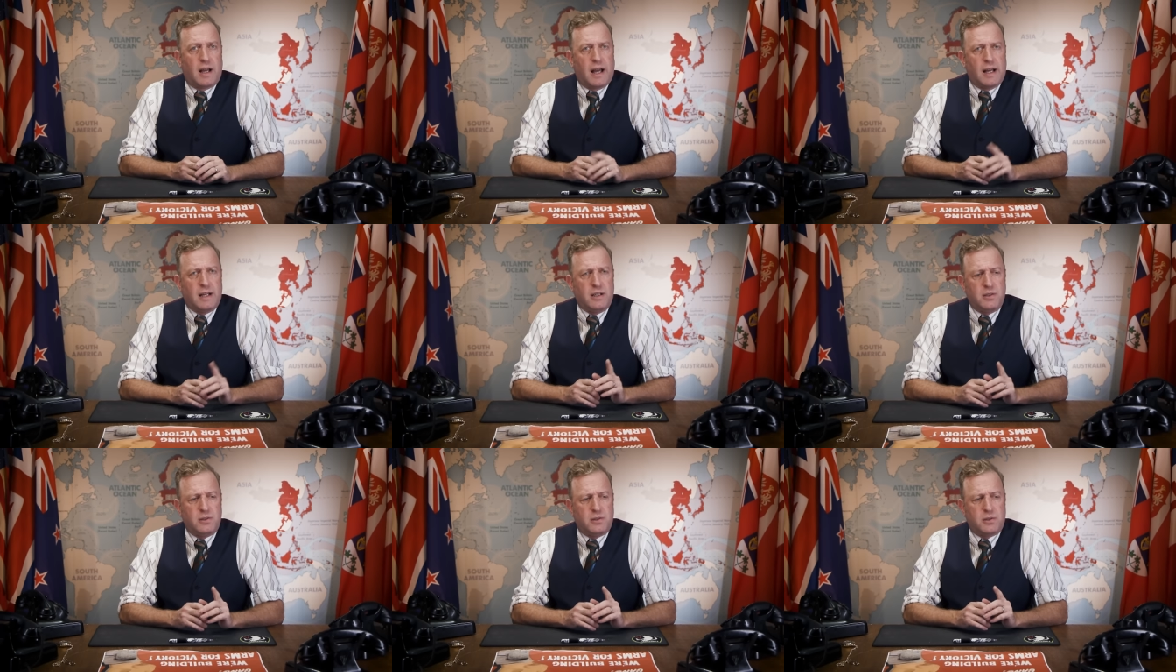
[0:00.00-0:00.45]

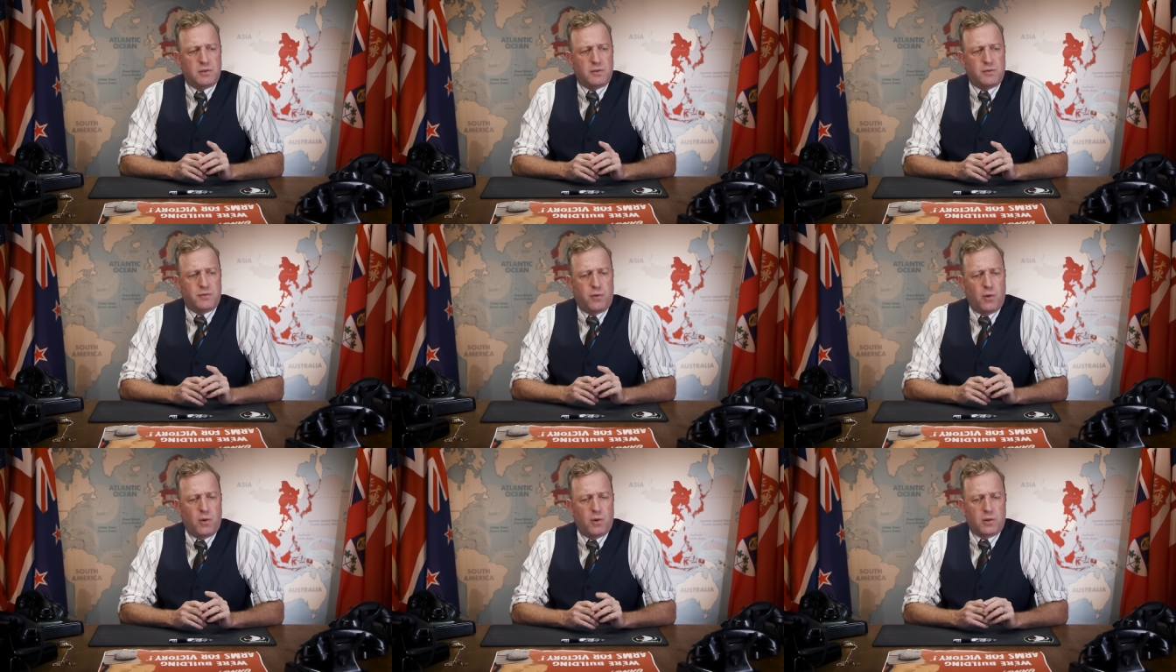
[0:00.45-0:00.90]
As
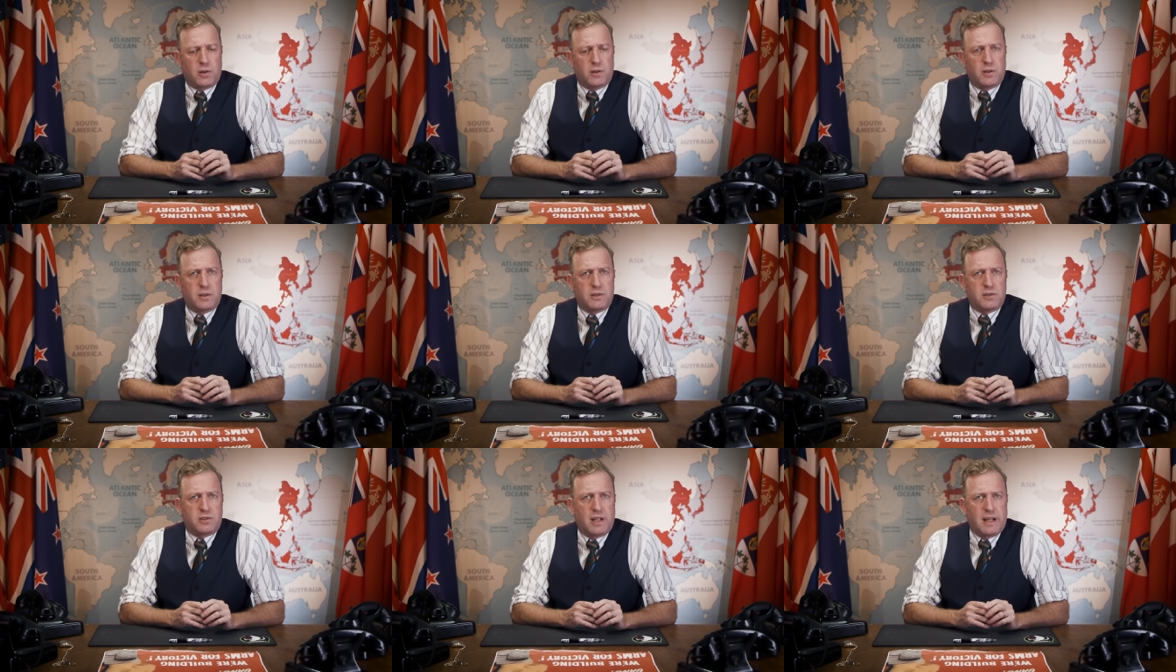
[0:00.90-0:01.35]

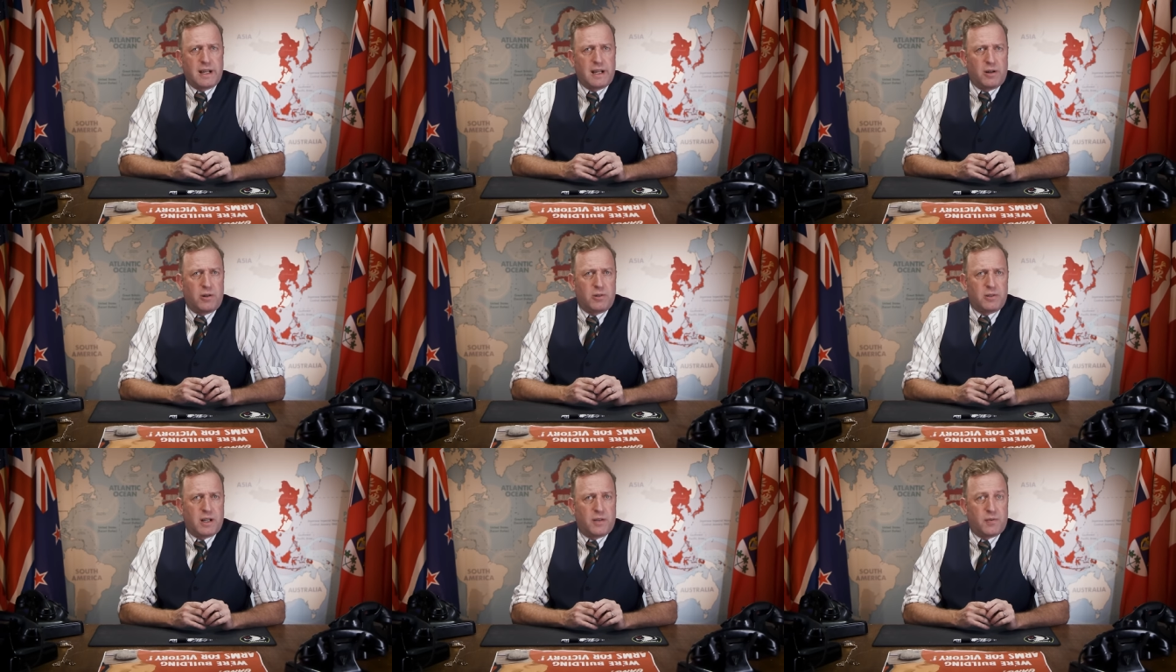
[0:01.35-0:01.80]
for
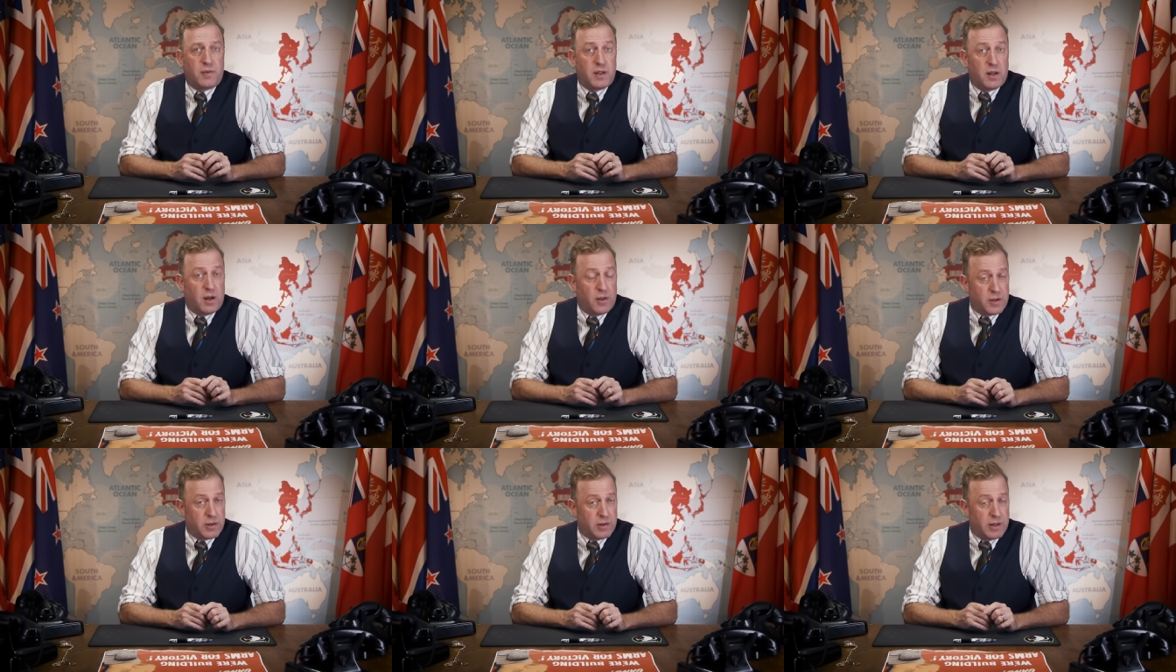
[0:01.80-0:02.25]
down at
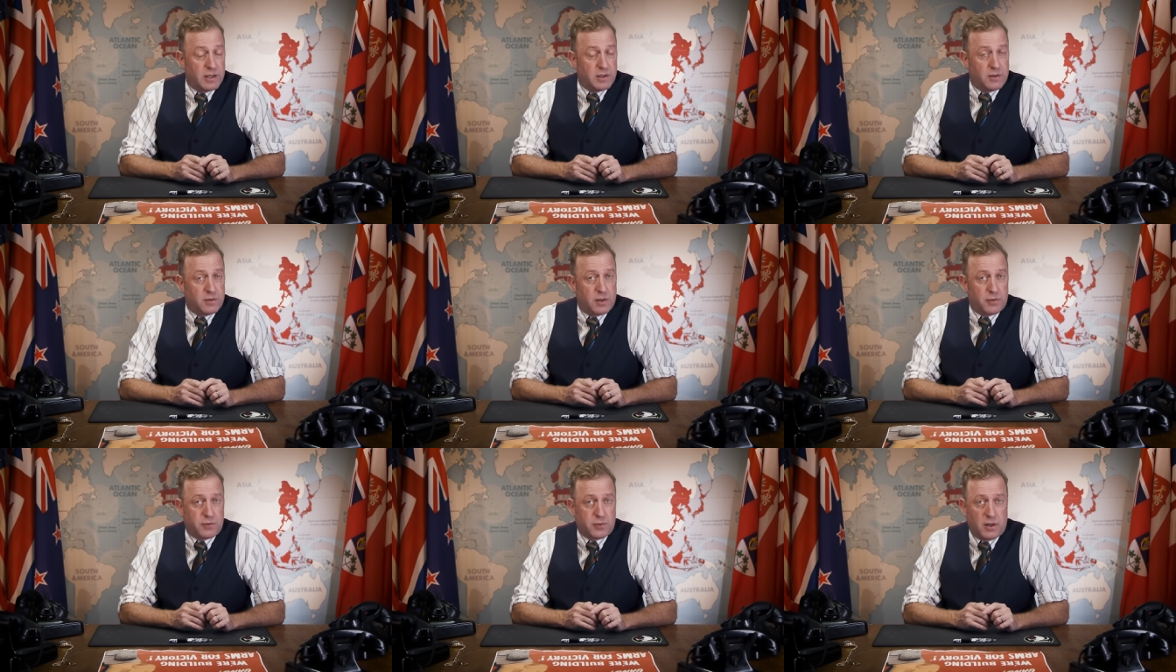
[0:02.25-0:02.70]
the other end
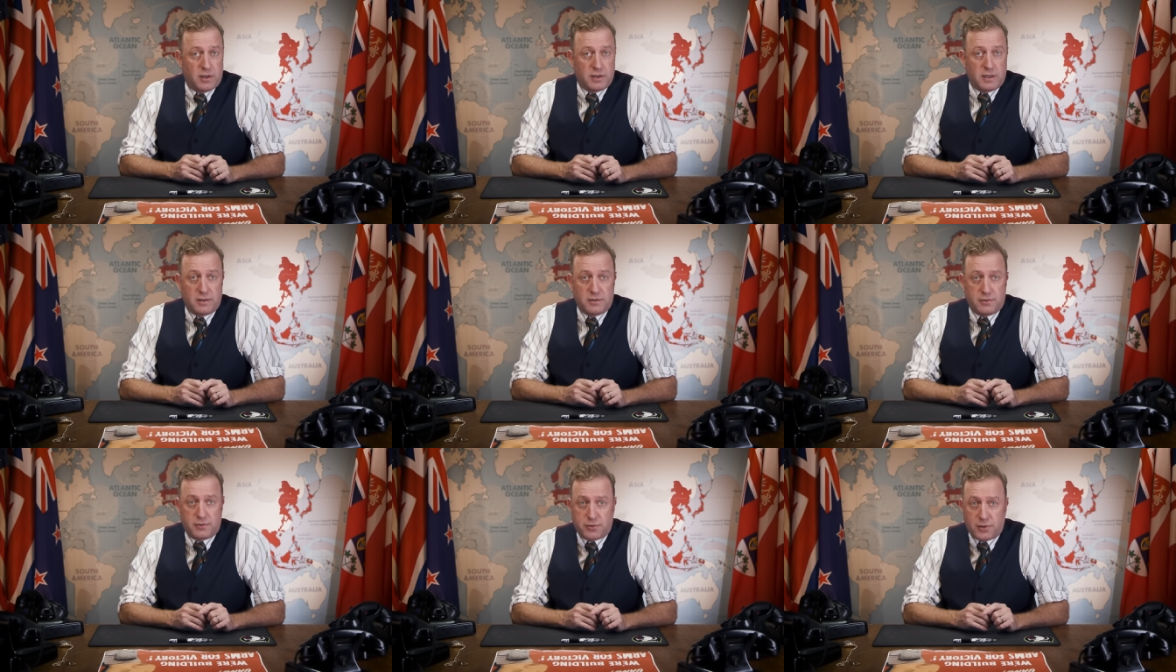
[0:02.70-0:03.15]
of the front
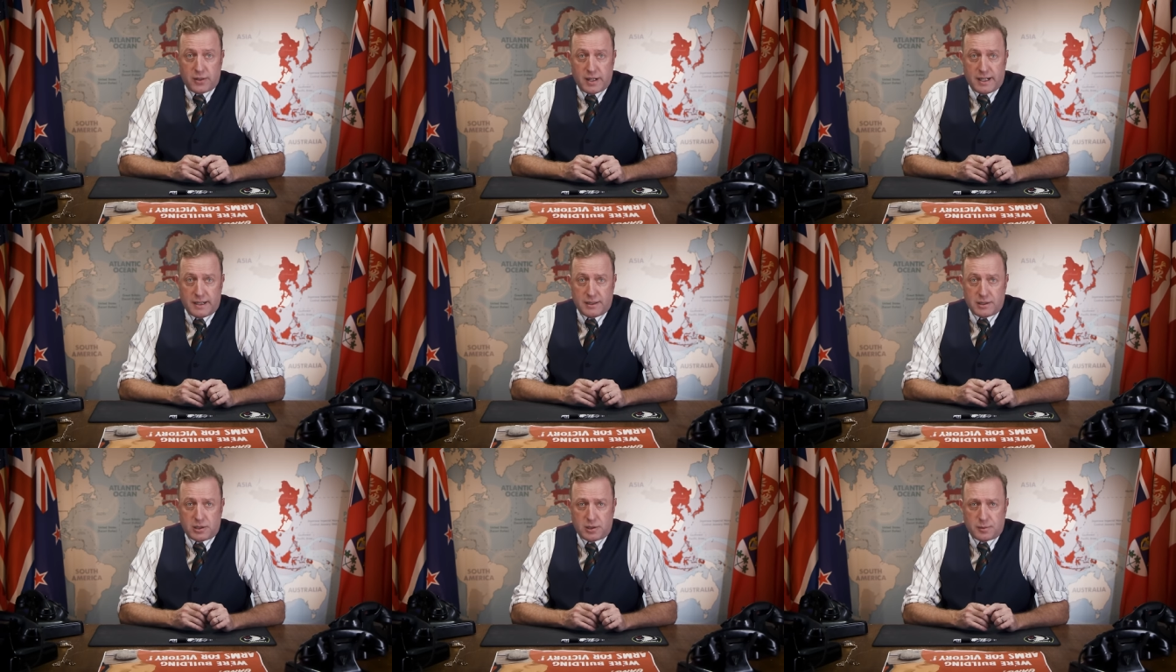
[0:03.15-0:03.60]
in
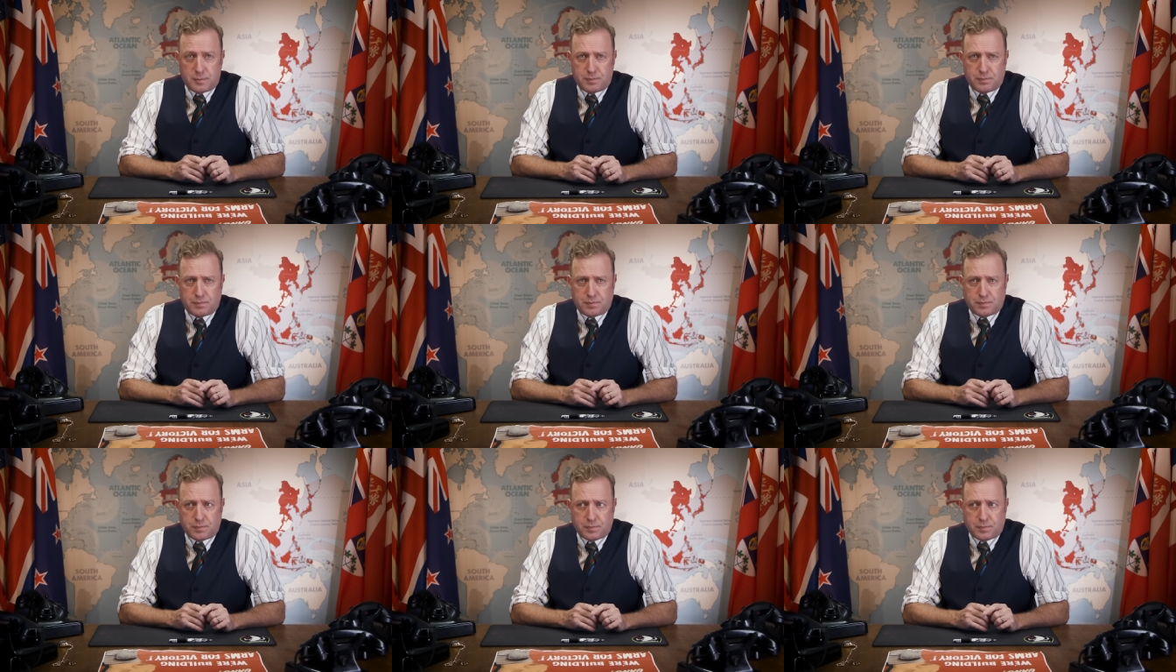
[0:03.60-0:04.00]
France,